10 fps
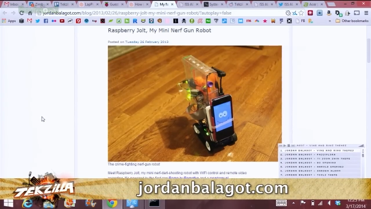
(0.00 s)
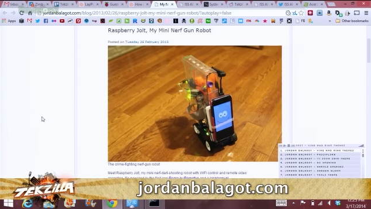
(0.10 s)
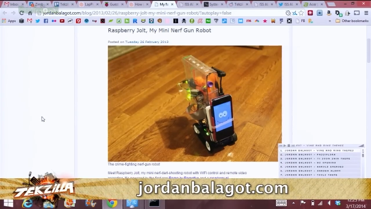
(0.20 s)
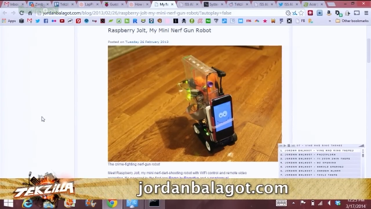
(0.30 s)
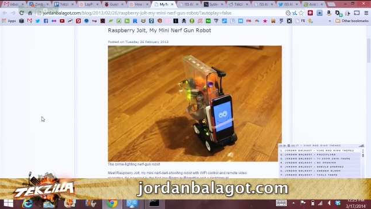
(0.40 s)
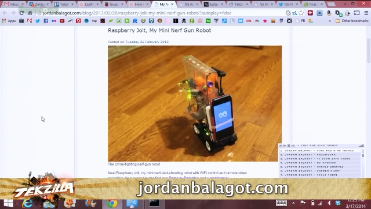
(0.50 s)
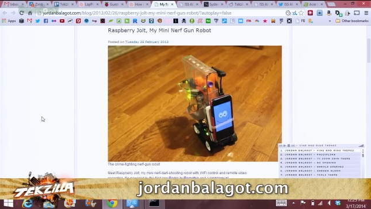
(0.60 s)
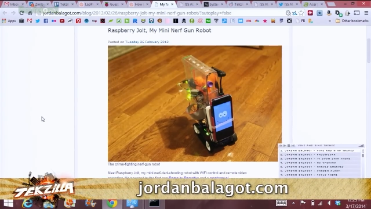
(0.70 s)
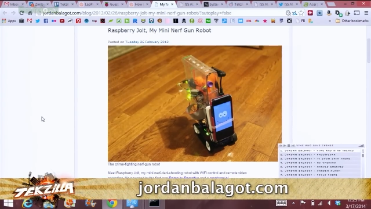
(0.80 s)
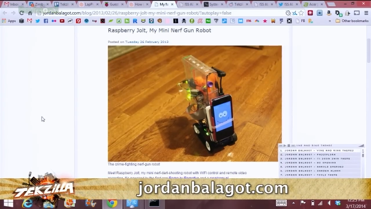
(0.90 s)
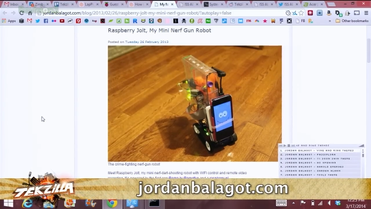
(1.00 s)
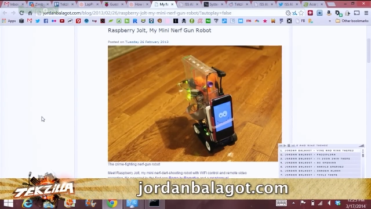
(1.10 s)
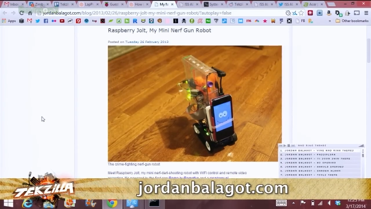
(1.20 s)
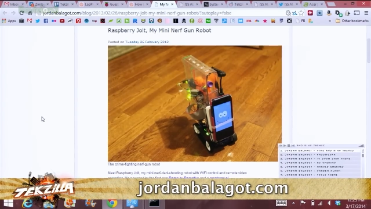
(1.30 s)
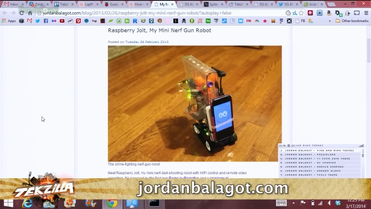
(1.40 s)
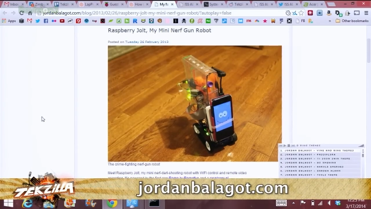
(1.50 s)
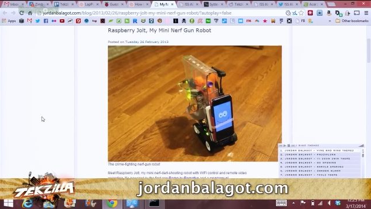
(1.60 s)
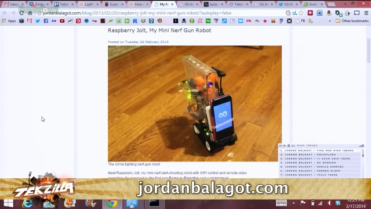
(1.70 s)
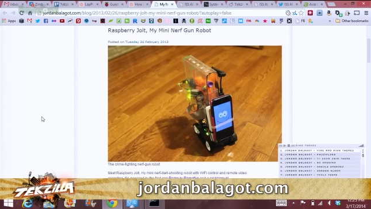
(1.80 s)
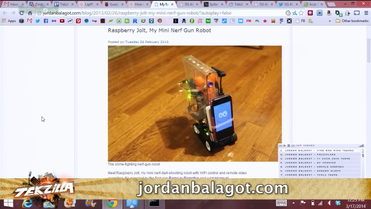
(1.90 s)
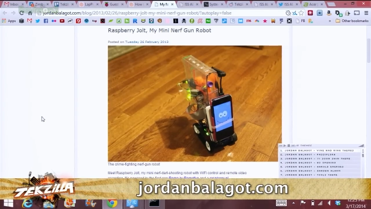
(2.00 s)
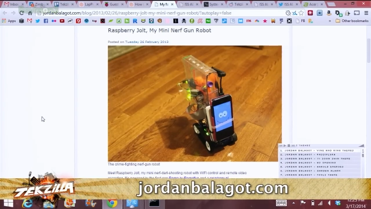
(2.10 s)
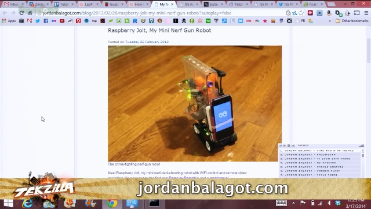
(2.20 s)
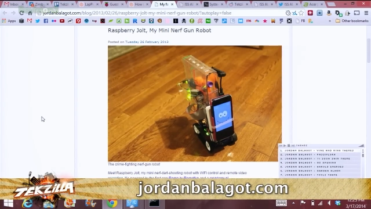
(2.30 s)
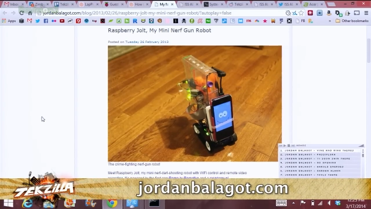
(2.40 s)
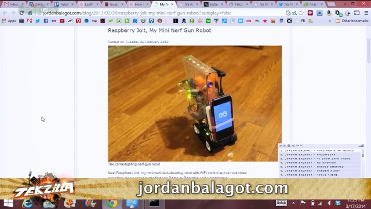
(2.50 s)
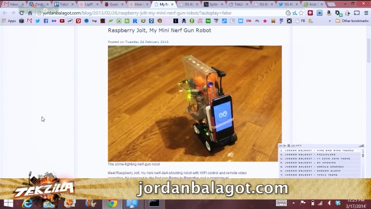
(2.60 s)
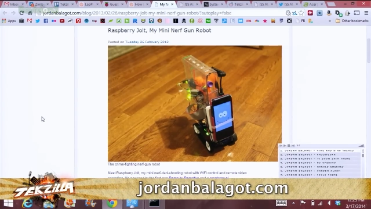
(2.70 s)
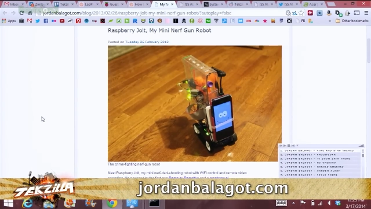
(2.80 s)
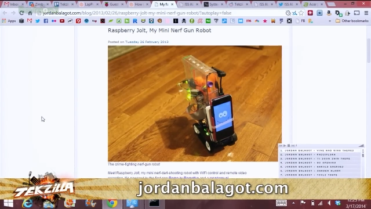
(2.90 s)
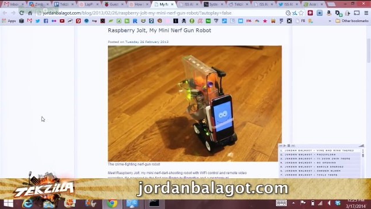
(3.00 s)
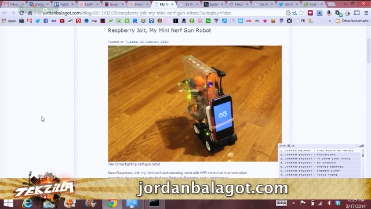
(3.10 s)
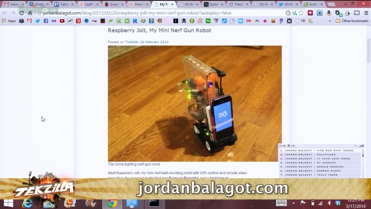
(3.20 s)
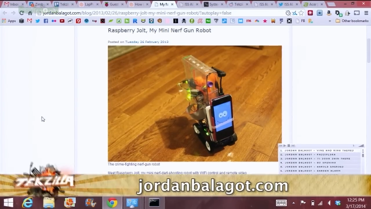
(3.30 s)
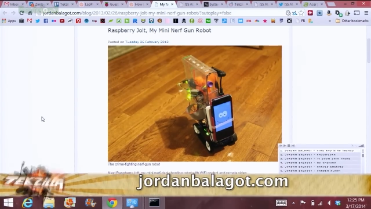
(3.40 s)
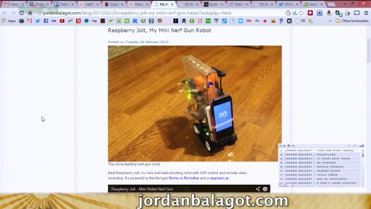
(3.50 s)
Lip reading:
(no speaker visible)